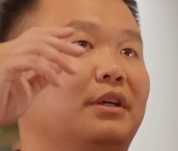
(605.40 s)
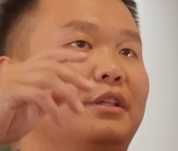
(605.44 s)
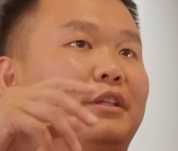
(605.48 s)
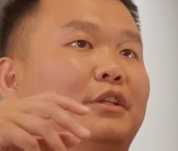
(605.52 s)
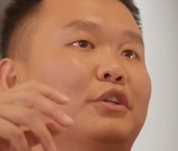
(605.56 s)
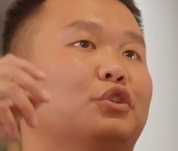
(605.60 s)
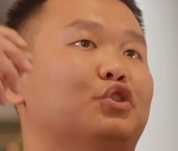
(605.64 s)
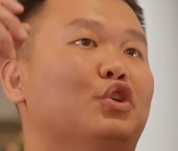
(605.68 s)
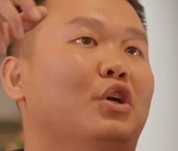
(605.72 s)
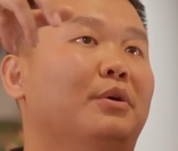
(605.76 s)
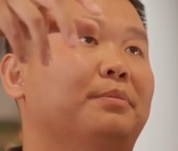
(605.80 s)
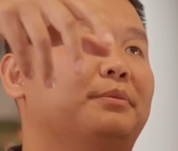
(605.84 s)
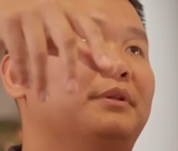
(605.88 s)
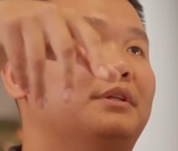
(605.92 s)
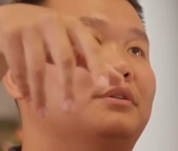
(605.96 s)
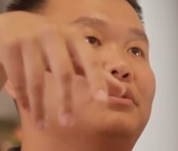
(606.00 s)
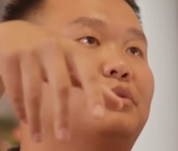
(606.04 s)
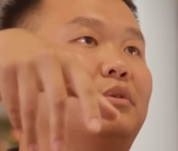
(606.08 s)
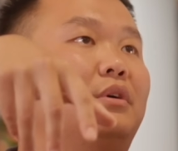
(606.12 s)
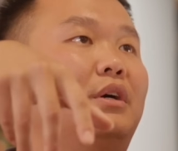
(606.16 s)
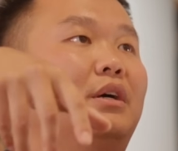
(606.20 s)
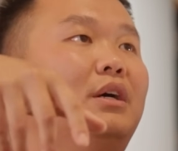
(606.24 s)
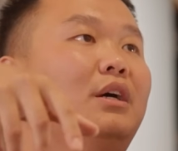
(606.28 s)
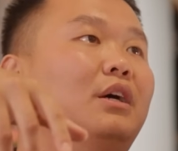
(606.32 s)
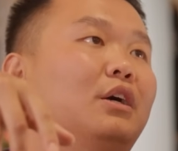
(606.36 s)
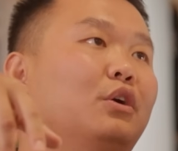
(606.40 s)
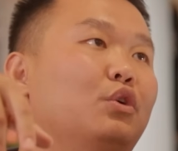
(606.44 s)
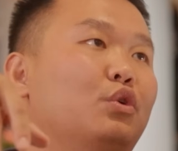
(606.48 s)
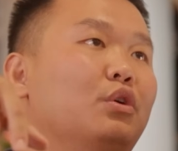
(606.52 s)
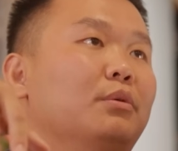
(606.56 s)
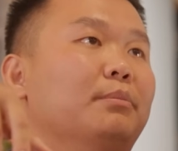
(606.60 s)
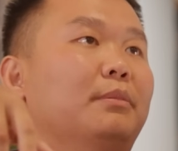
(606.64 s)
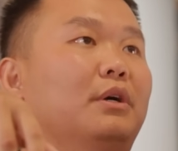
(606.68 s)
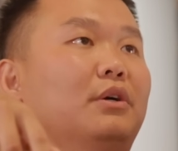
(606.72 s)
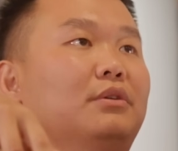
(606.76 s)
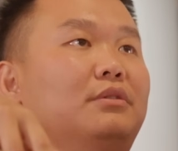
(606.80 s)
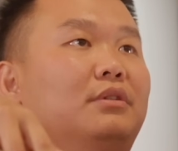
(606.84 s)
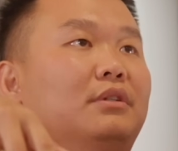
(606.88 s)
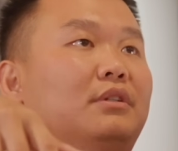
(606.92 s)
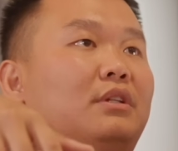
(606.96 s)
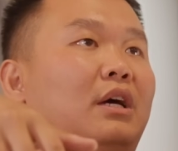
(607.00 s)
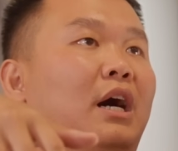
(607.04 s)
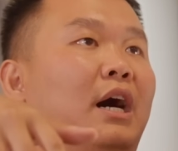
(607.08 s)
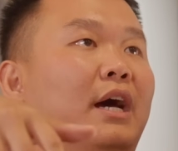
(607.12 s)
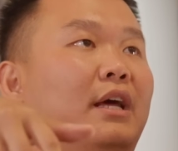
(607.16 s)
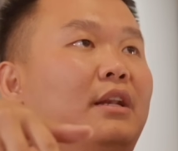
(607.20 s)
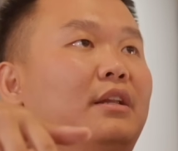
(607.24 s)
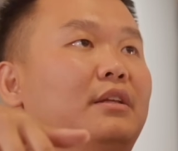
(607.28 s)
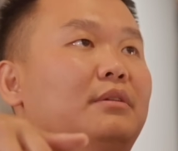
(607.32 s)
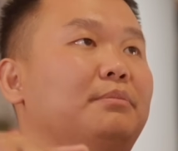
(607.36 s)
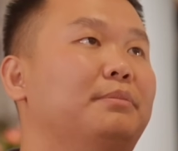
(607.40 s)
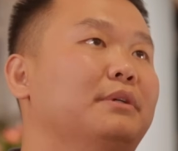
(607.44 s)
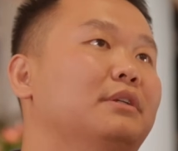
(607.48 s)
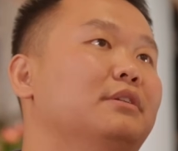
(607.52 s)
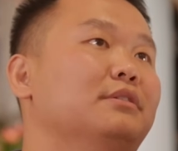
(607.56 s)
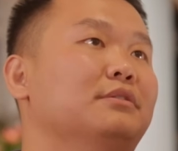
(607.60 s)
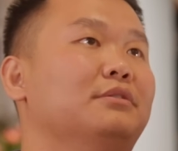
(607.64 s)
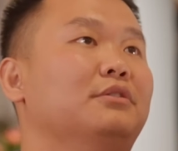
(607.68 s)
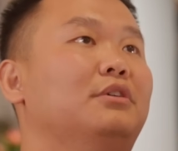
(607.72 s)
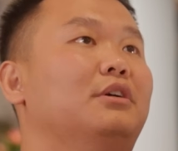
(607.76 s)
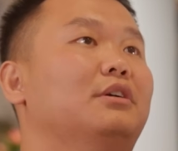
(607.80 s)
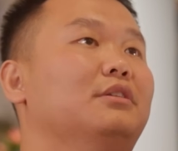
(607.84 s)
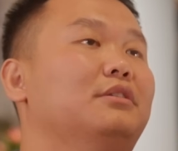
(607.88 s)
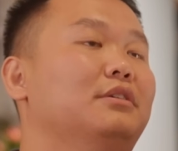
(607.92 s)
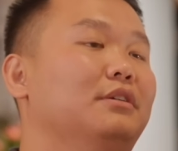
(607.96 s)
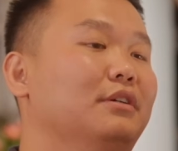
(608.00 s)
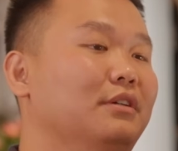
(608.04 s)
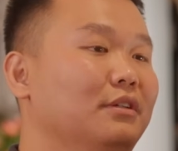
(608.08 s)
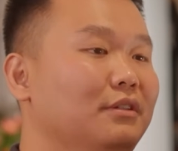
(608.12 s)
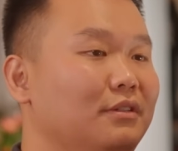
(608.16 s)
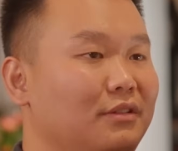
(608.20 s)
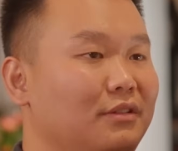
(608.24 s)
and then dropped into a remote island, but it's not. Yeah.